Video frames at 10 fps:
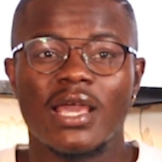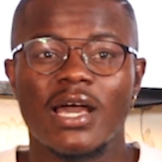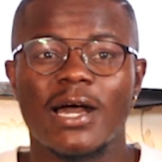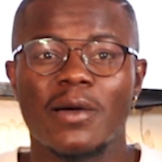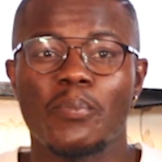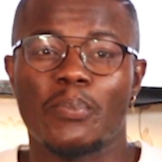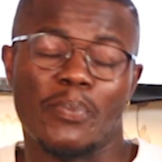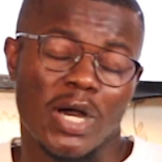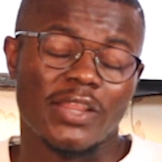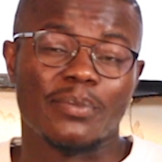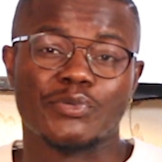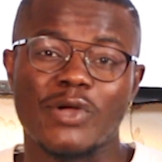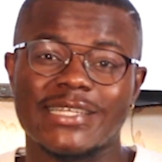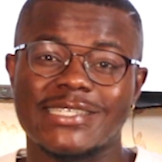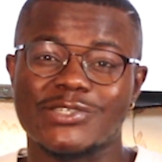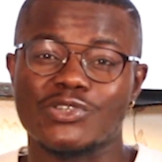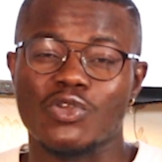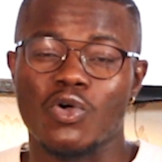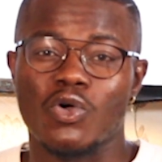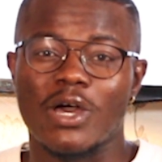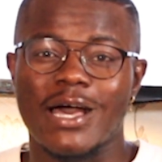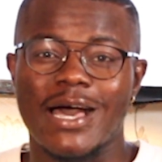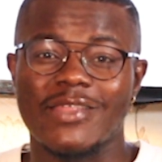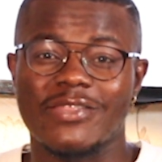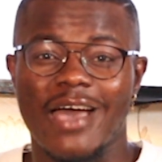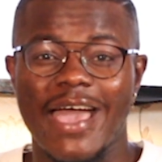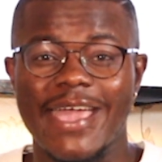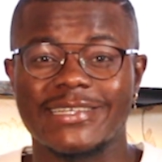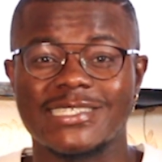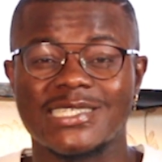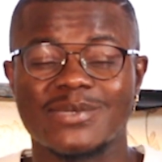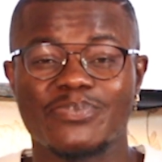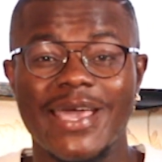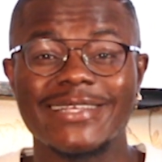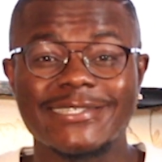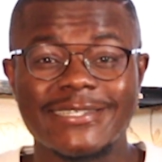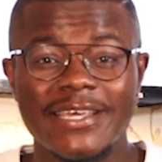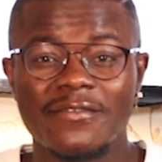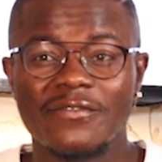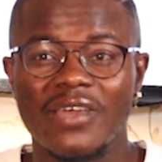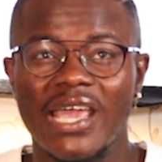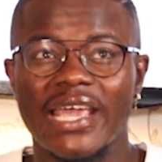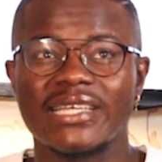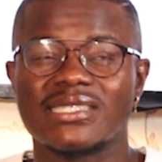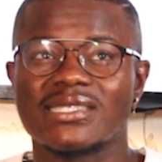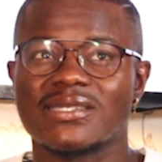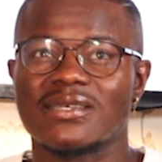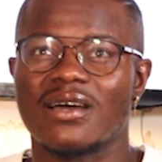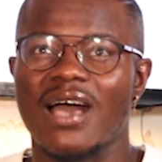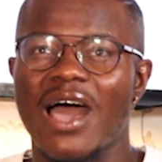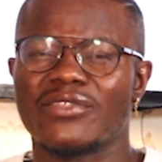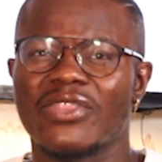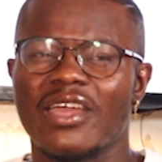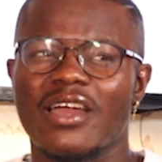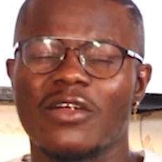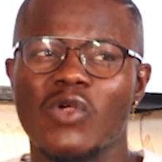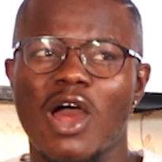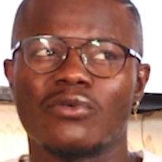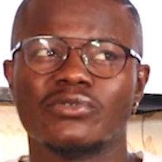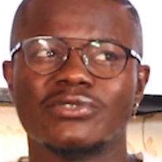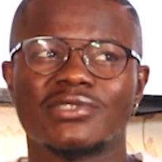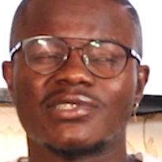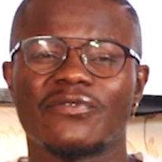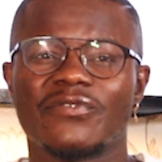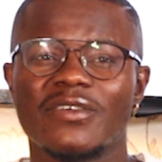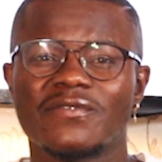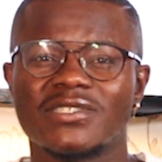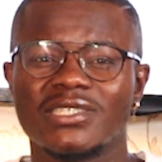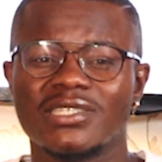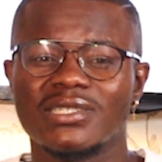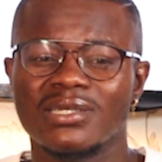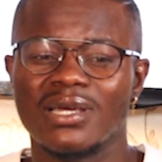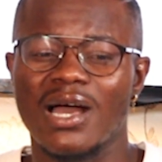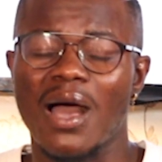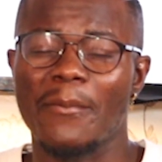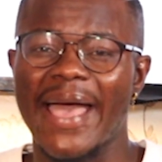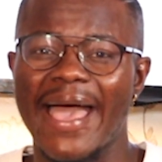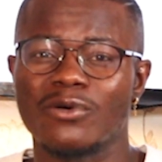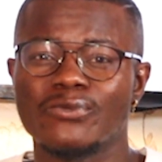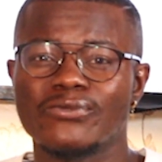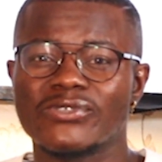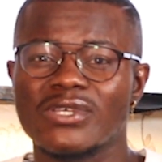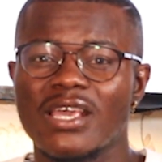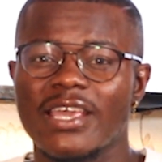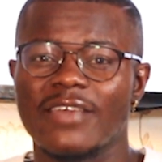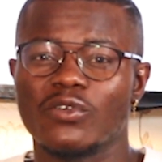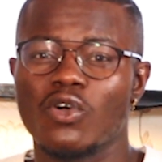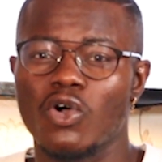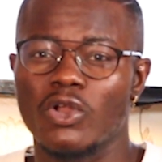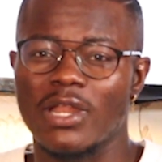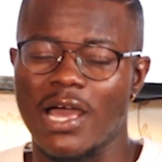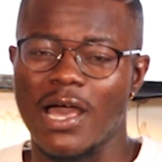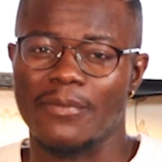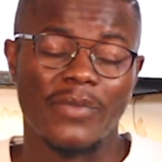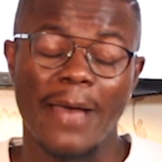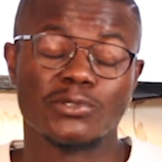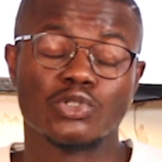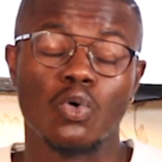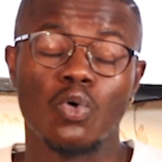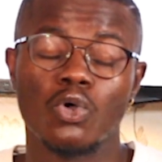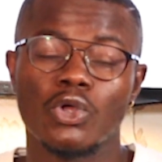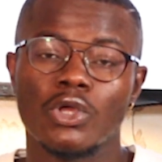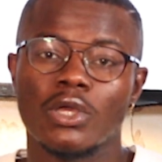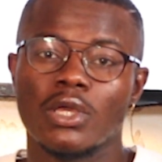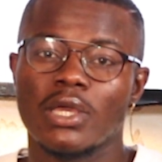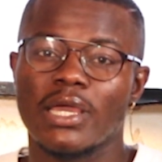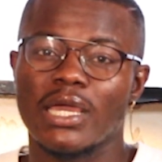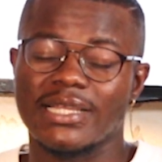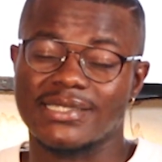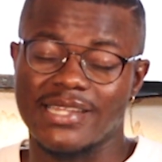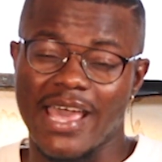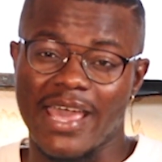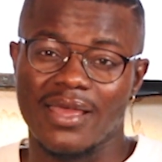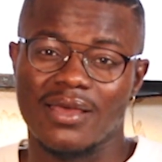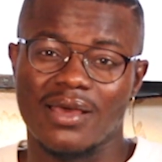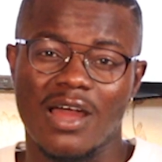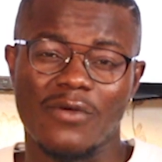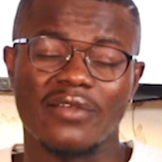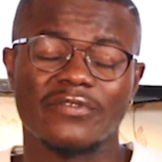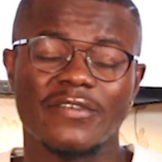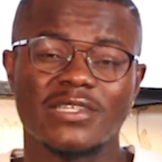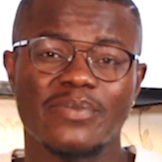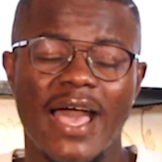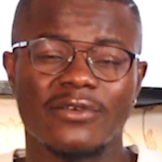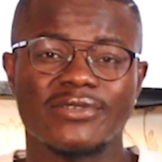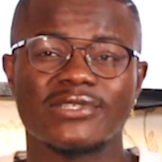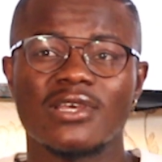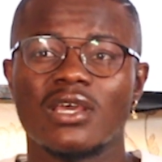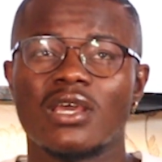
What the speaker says: but the price is not that expensive. It's I think around £50. If you go on App Store, it's there around £50.